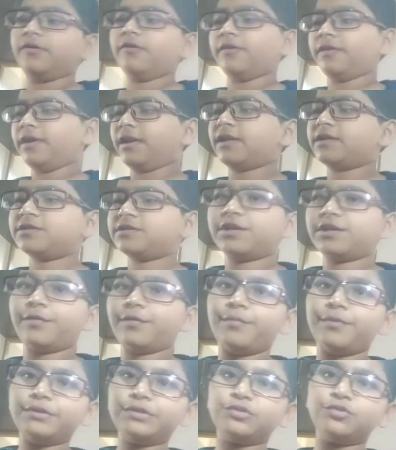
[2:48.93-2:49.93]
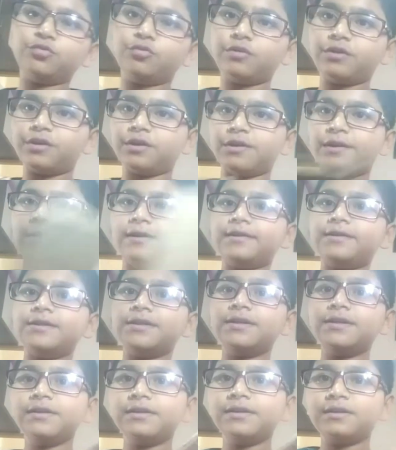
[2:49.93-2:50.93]
your next step is to cut
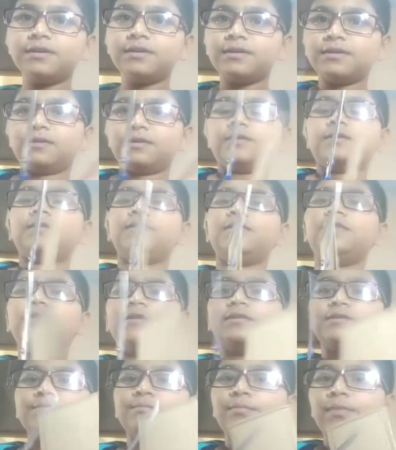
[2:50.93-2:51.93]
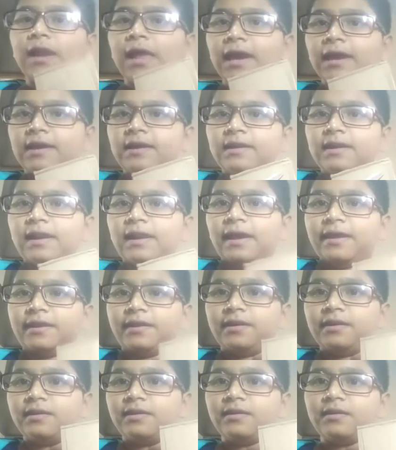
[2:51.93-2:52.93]
this black line
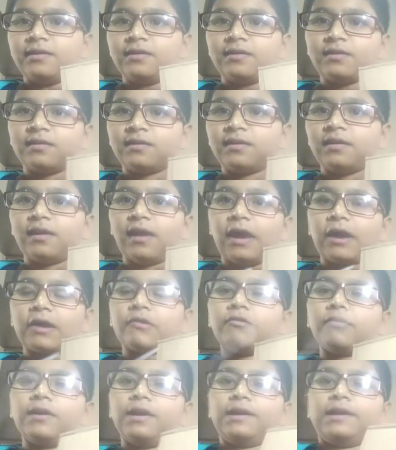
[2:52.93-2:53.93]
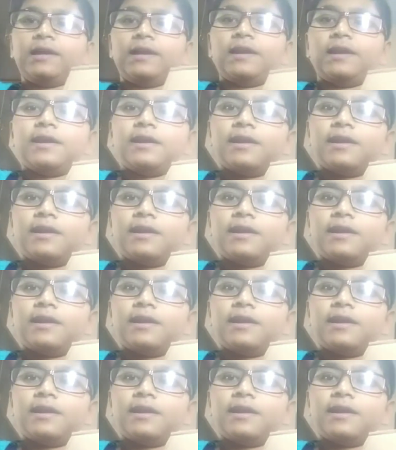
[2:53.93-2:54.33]
accurately.